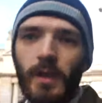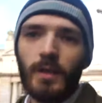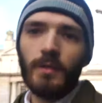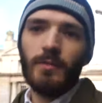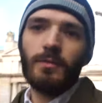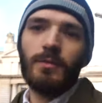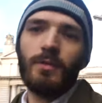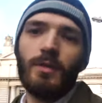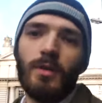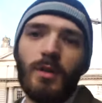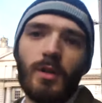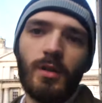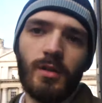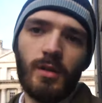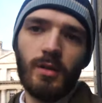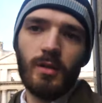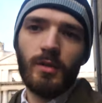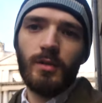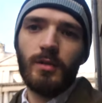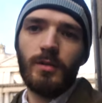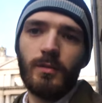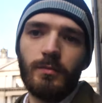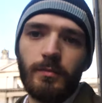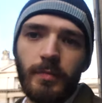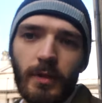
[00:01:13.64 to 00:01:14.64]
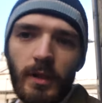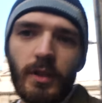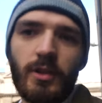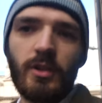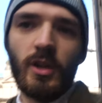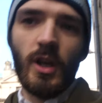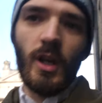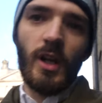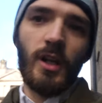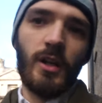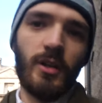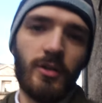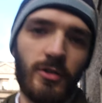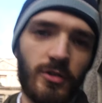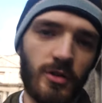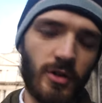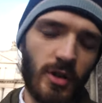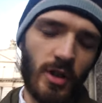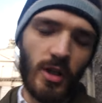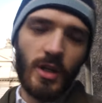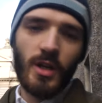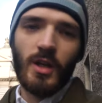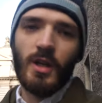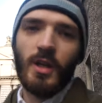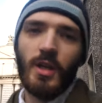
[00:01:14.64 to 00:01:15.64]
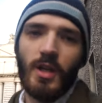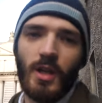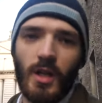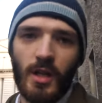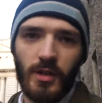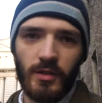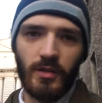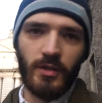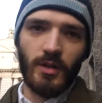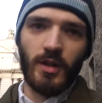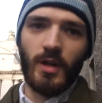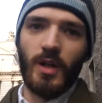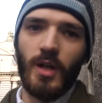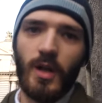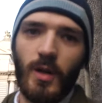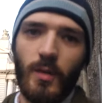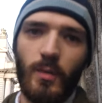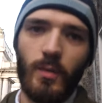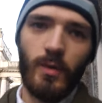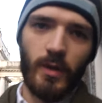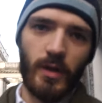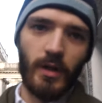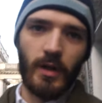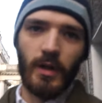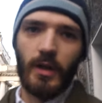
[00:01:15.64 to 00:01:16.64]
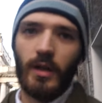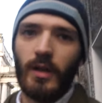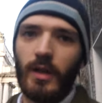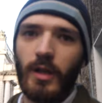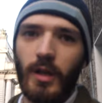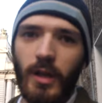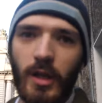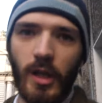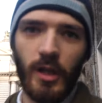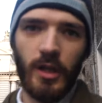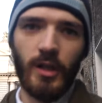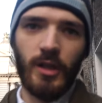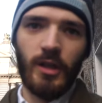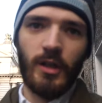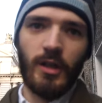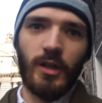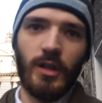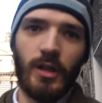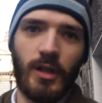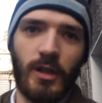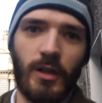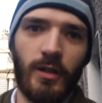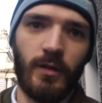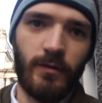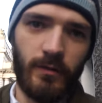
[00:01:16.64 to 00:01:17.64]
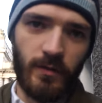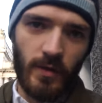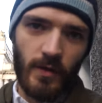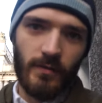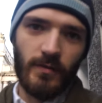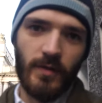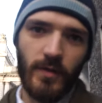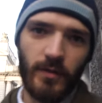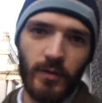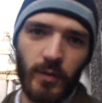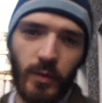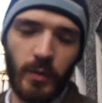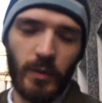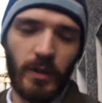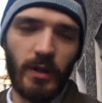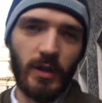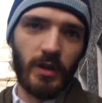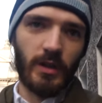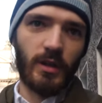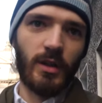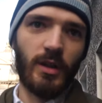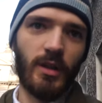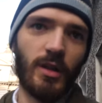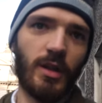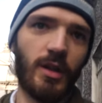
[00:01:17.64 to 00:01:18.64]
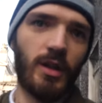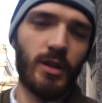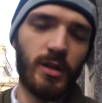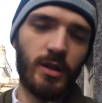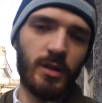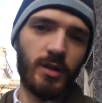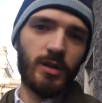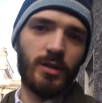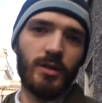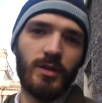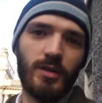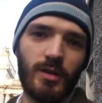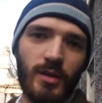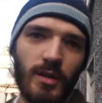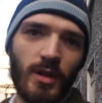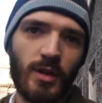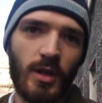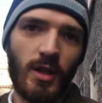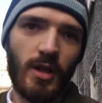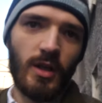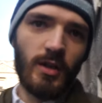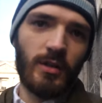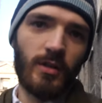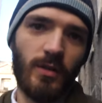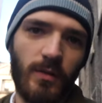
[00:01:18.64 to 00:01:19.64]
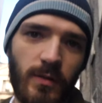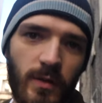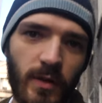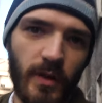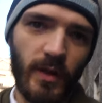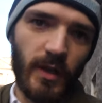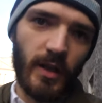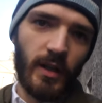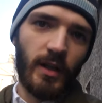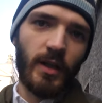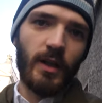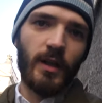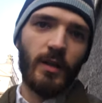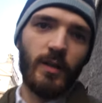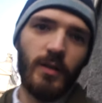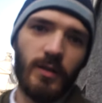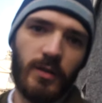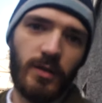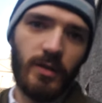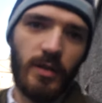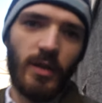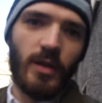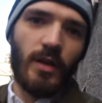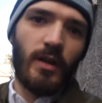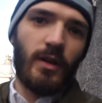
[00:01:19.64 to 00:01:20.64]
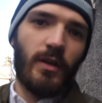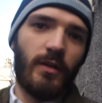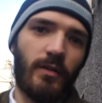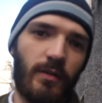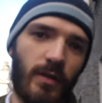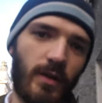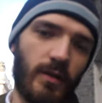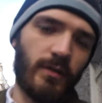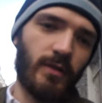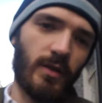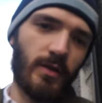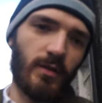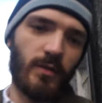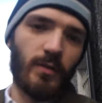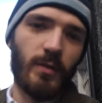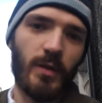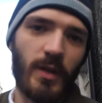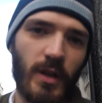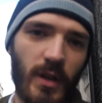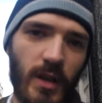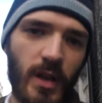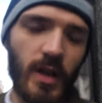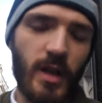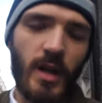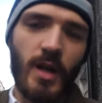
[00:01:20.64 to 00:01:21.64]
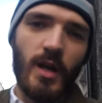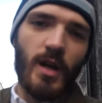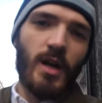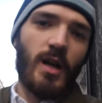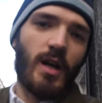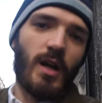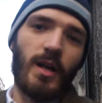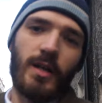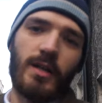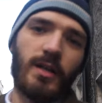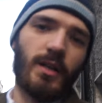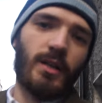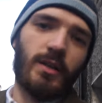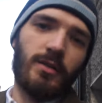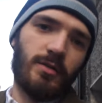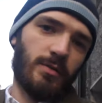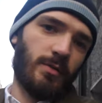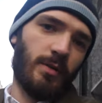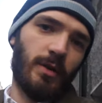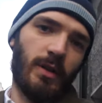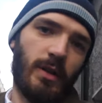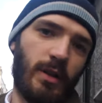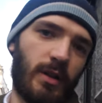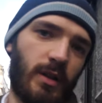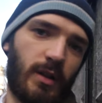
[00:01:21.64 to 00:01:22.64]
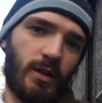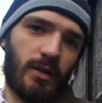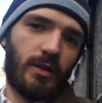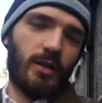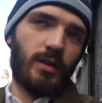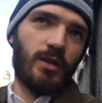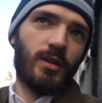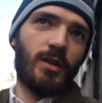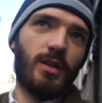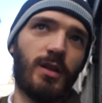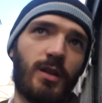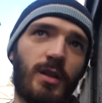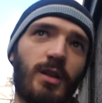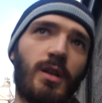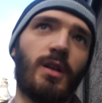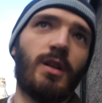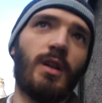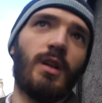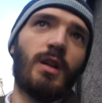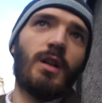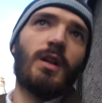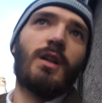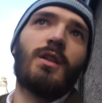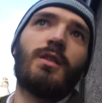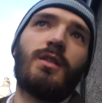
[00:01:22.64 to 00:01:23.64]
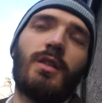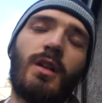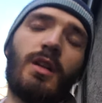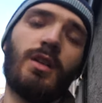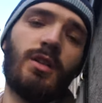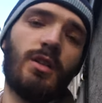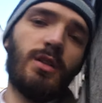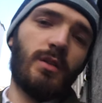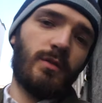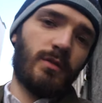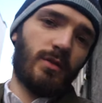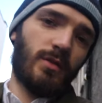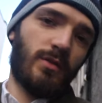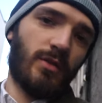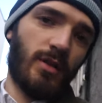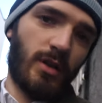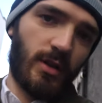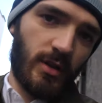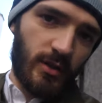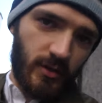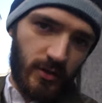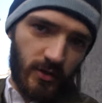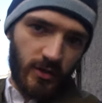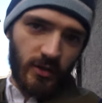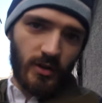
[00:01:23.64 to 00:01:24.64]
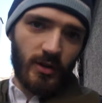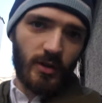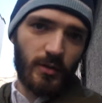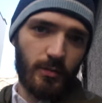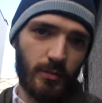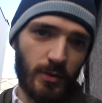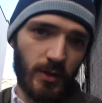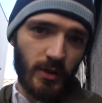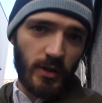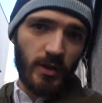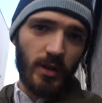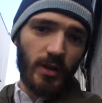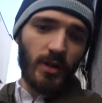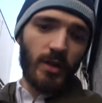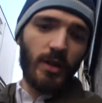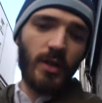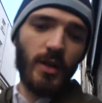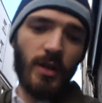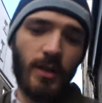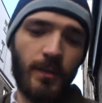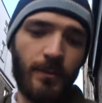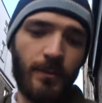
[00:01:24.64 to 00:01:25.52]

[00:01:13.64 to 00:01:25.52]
main big challenge is that I work 5 days a week. So for 8 hours, 5 days a week, I can't do anything. Then you have to try and consider commuting